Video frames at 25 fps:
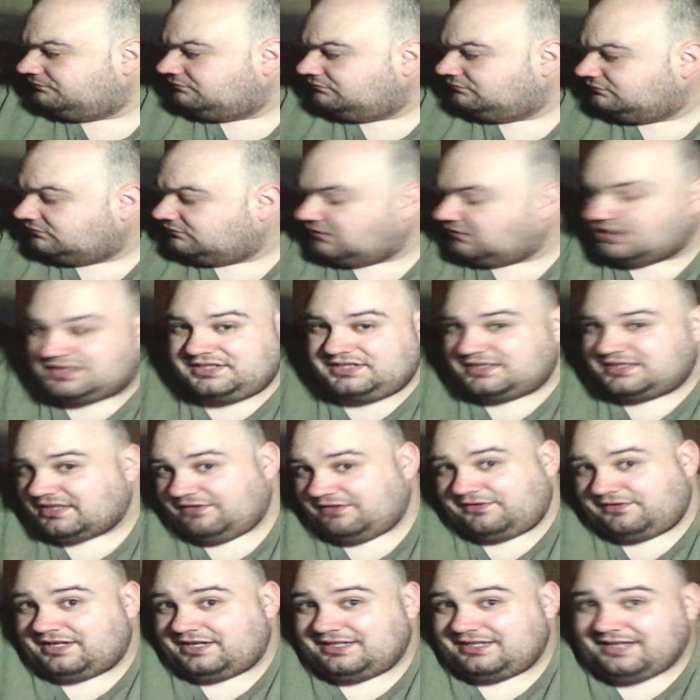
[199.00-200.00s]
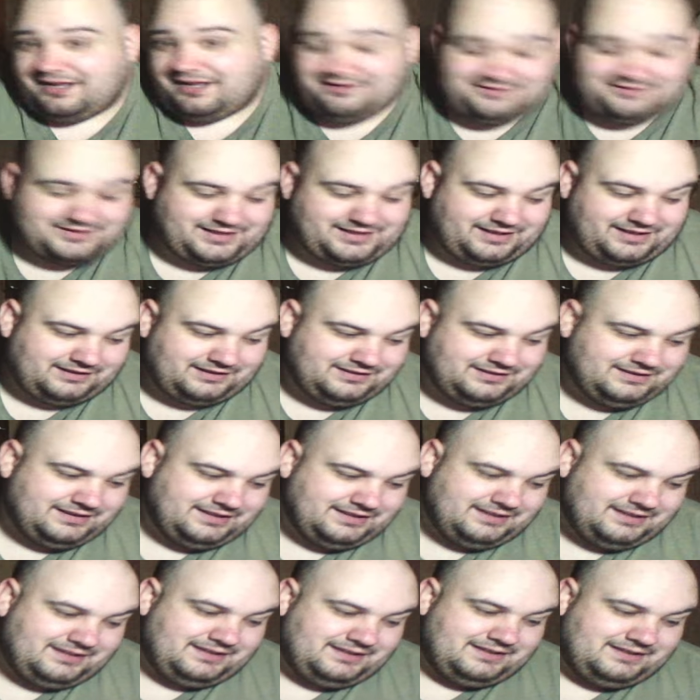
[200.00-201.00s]
like $70 on
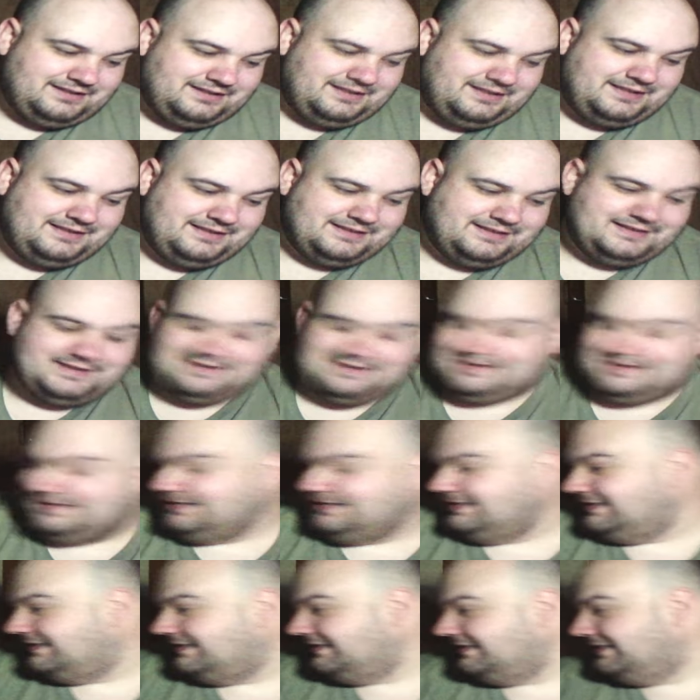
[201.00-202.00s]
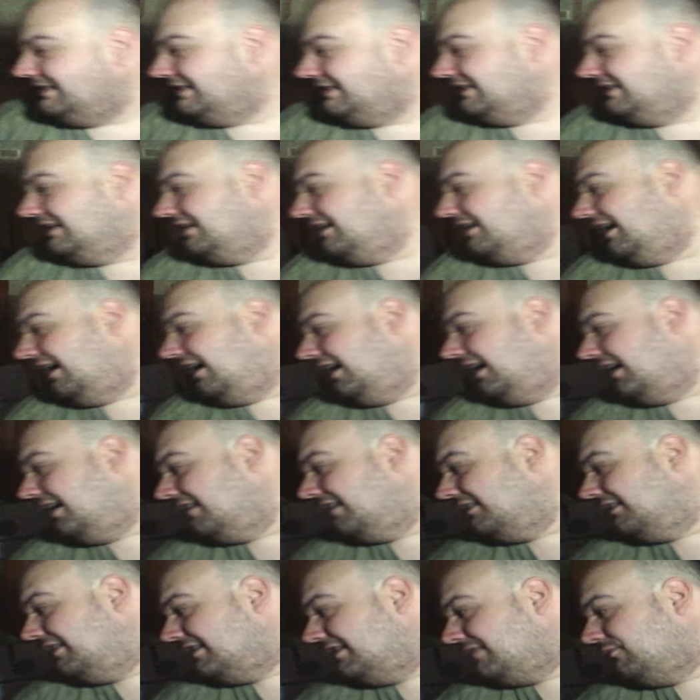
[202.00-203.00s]
it.
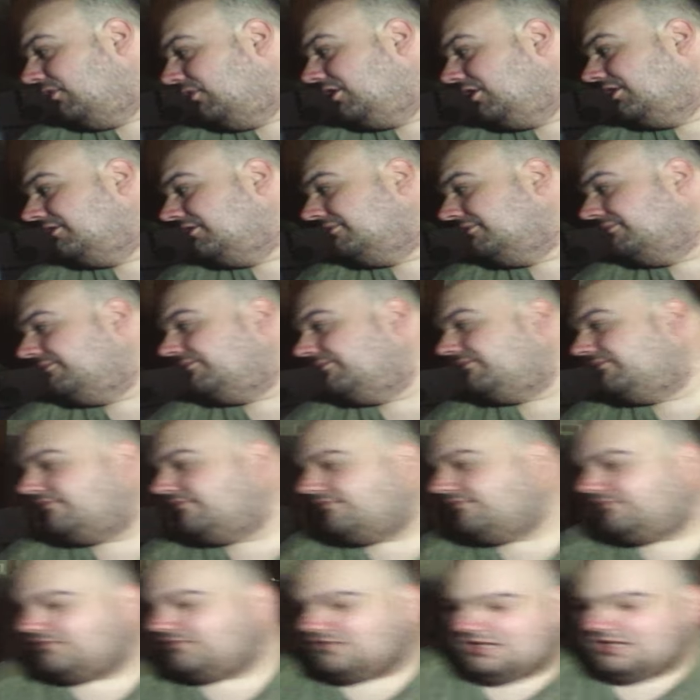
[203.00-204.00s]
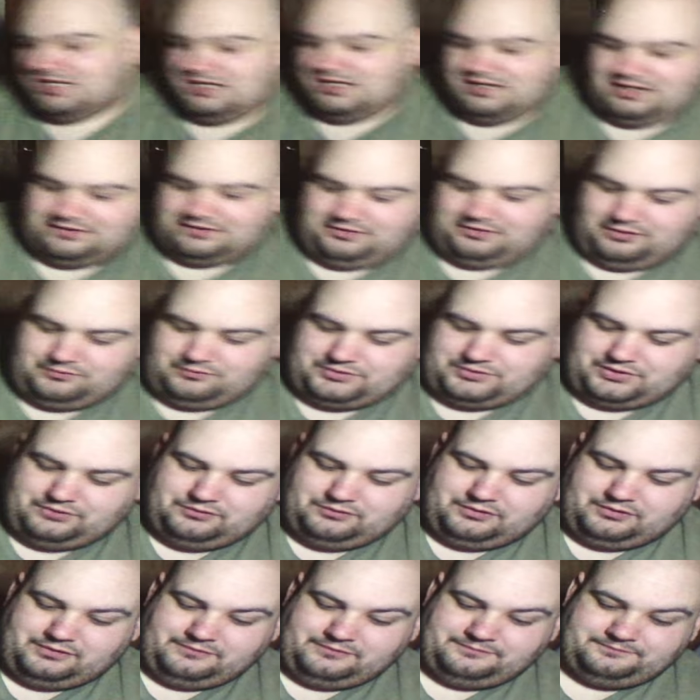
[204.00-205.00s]
This one I thought was
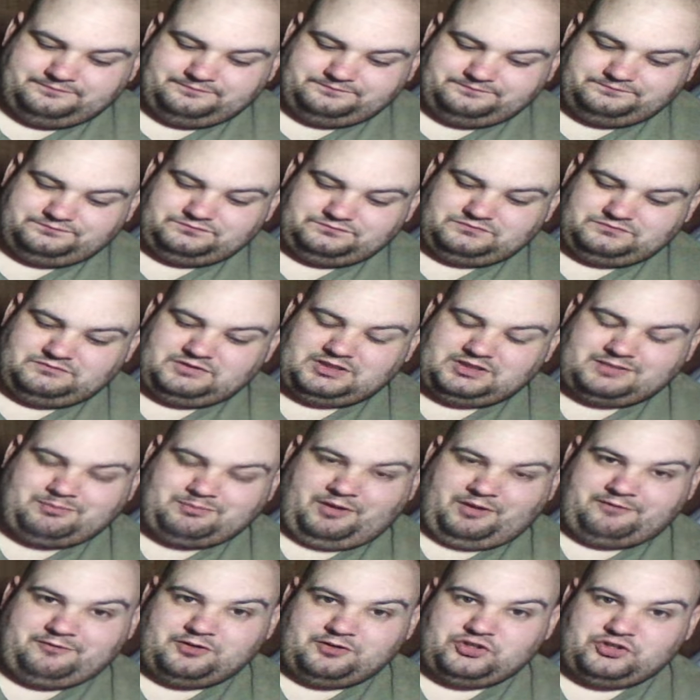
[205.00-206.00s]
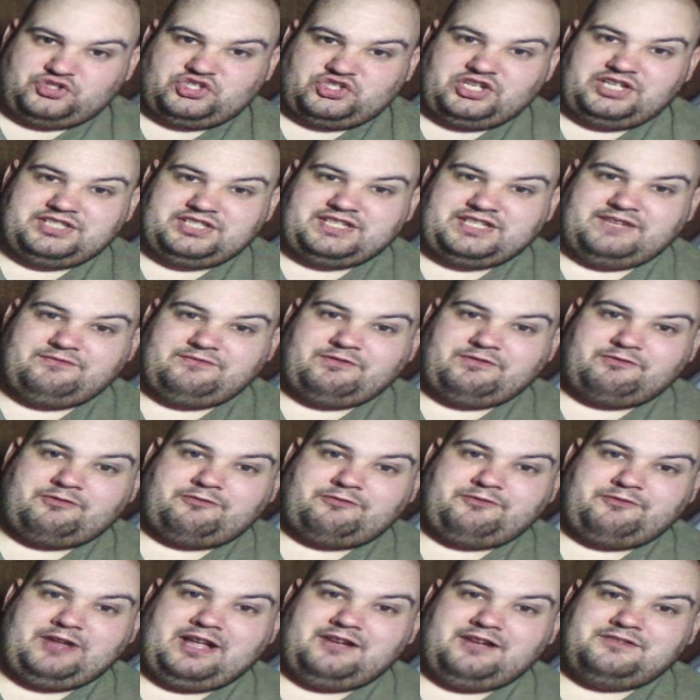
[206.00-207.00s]
cool. It's my first chase I've ever
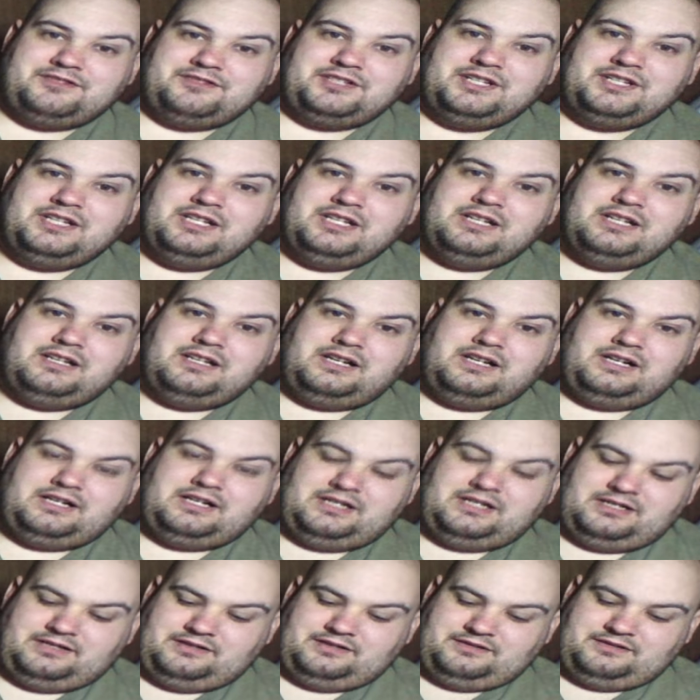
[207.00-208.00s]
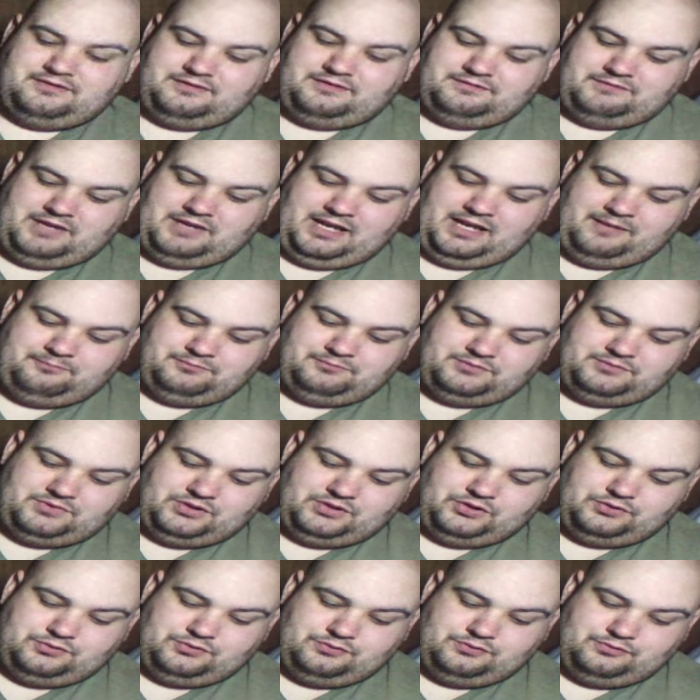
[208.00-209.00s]
found.
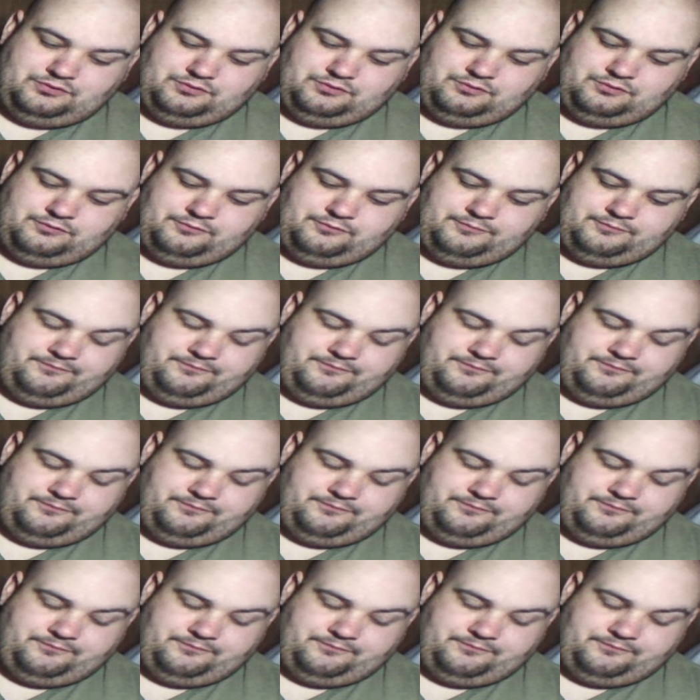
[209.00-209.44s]
M2